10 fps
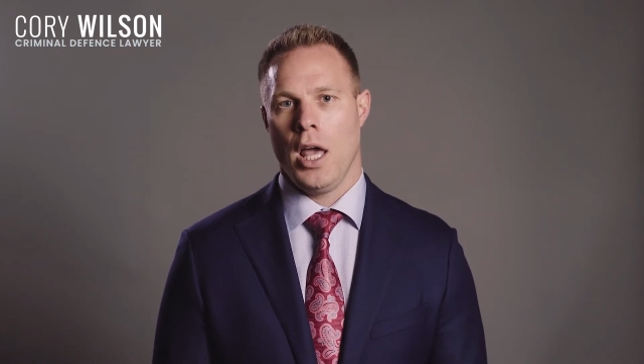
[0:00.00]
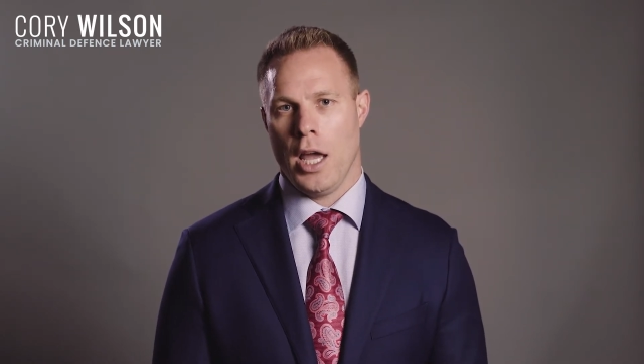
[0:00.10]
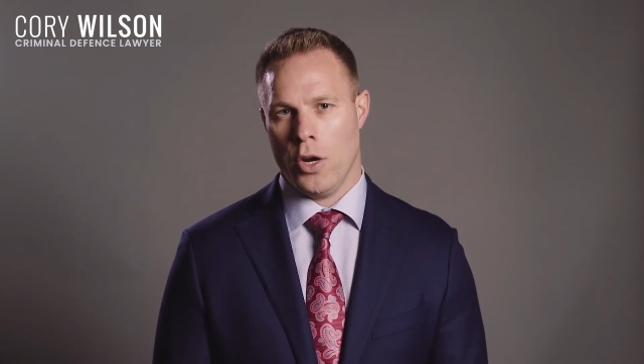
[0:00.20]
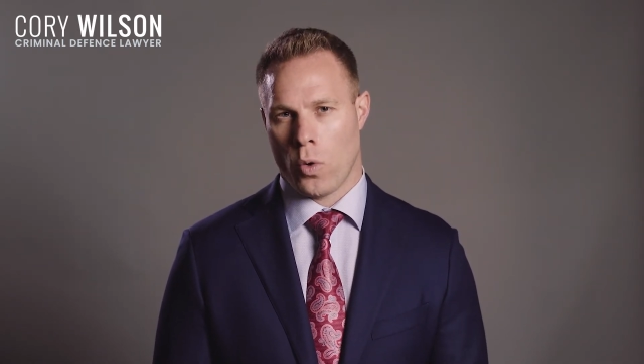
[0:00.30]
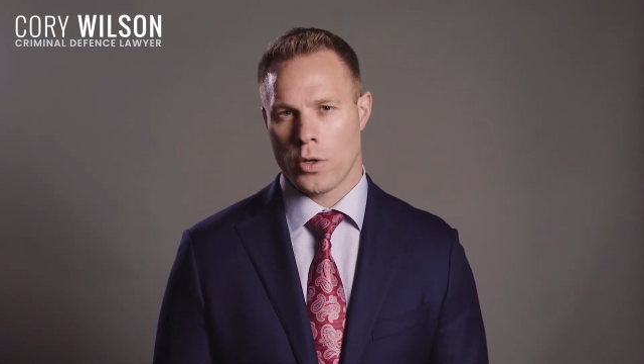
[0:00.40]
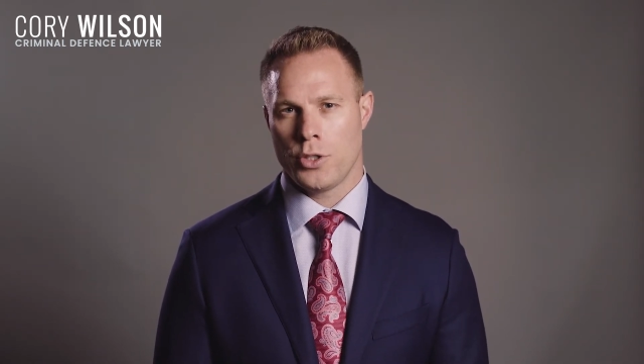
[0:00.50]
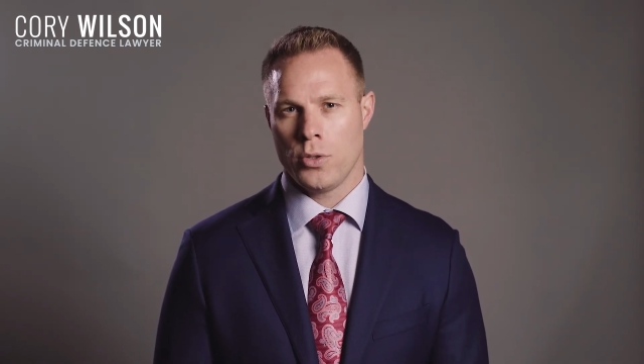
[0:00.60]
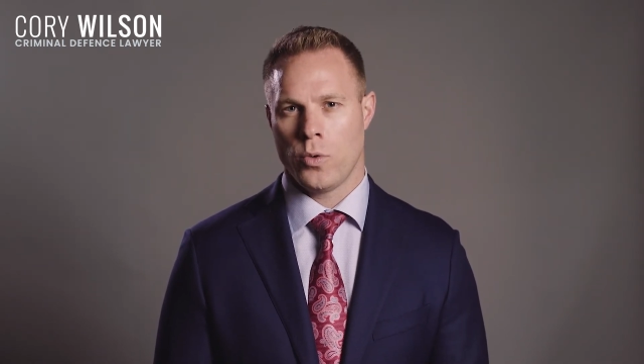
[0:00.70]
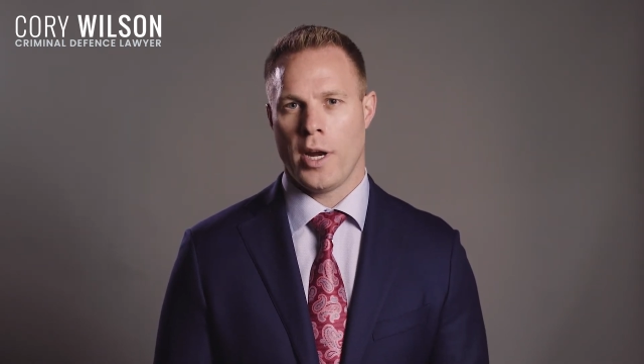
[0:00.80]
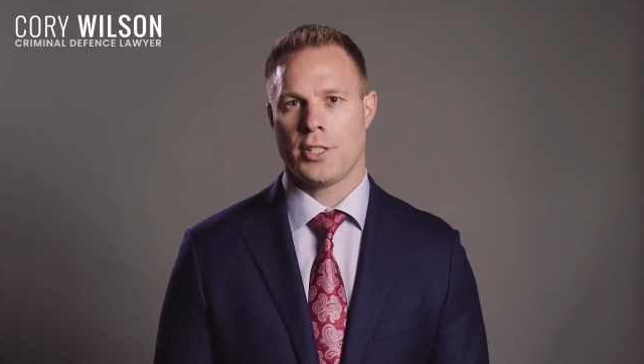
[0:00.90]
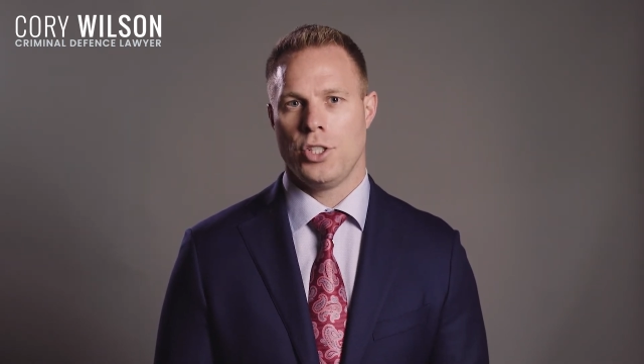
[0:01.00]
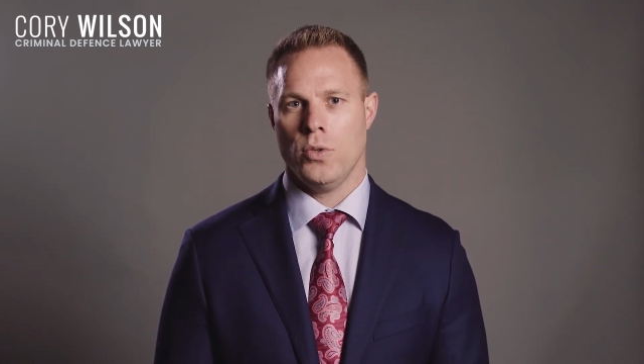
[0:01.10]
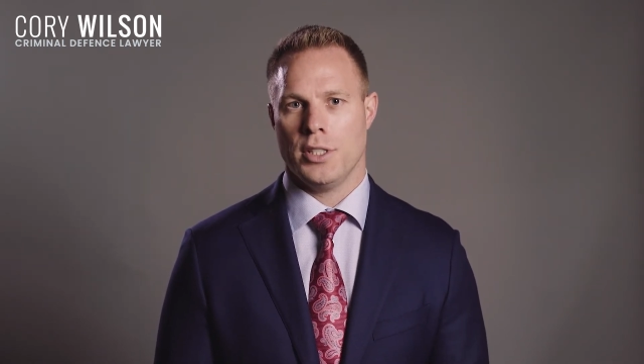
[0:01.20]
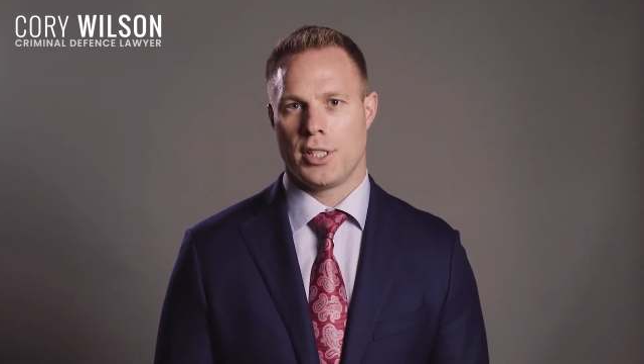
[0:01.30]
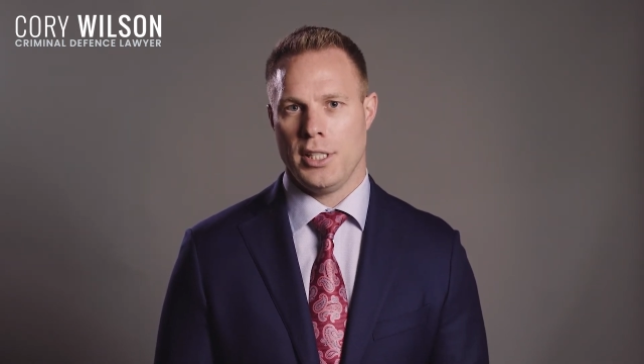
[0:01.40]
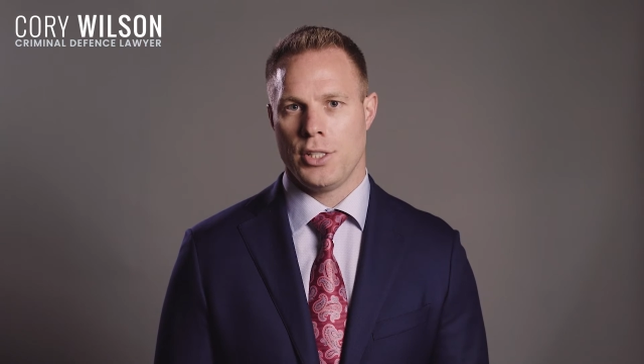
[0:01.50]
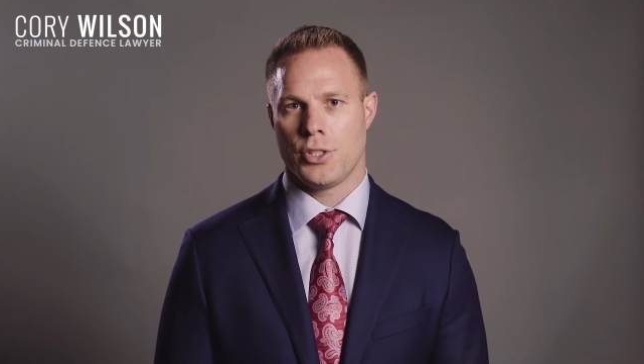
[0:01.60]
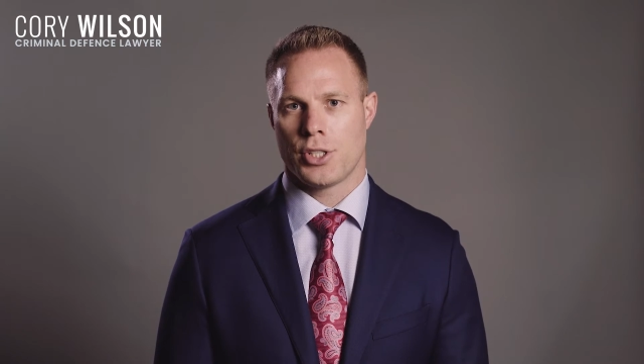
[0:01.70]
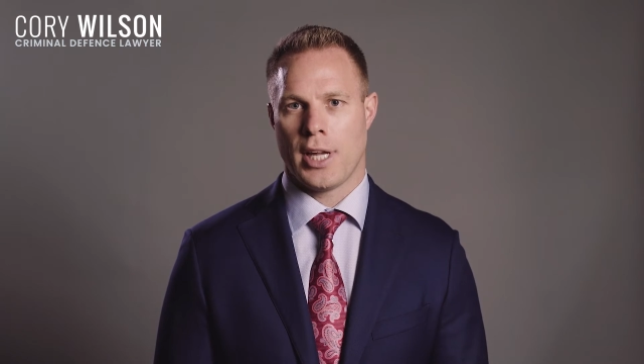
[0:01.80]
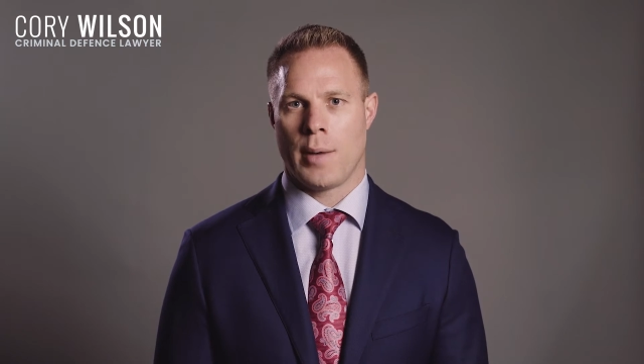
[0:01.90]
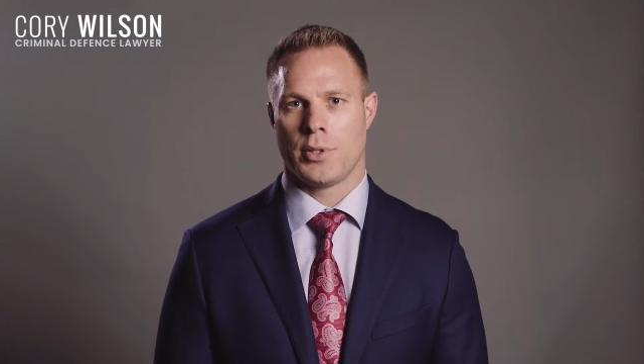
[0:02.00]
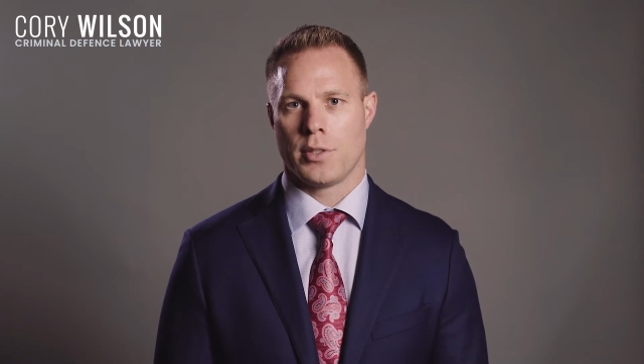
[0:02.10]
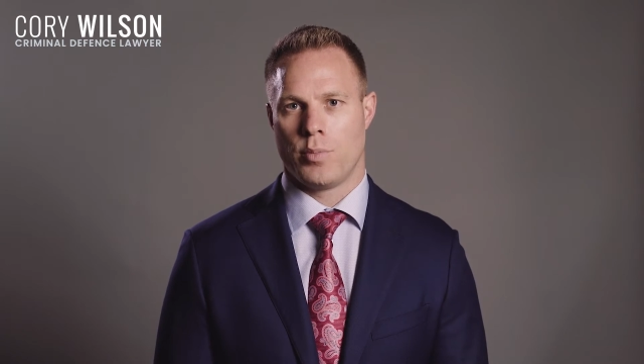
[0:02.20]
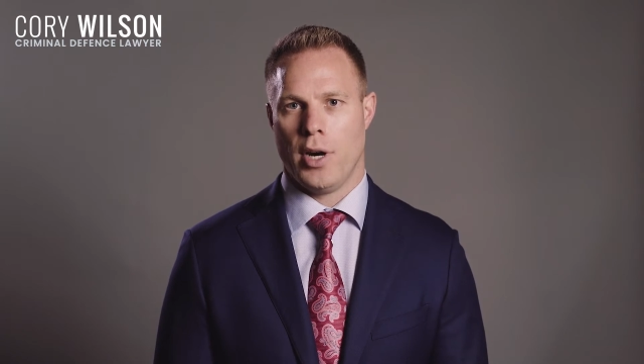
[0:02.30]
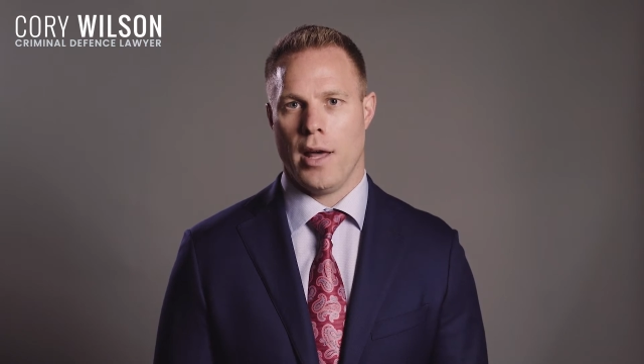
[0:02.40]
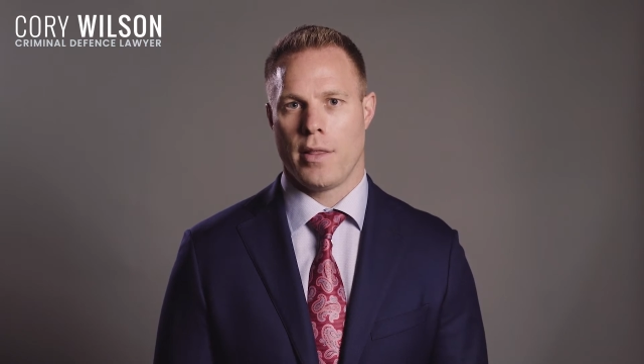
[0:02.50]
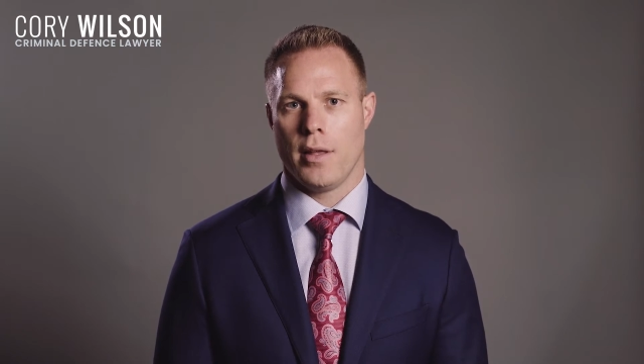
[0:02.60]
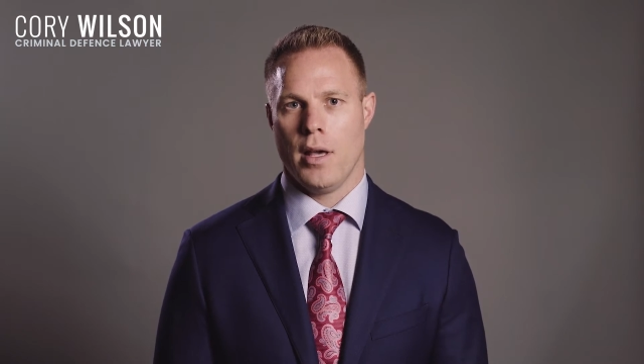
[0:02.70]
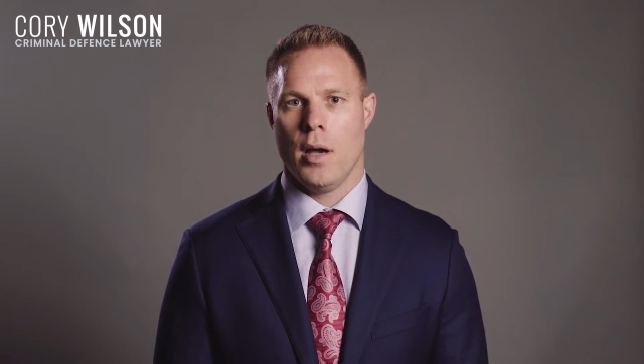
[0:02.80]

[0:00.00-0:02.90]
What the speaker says: In order to arrest you and seize your samples of breath,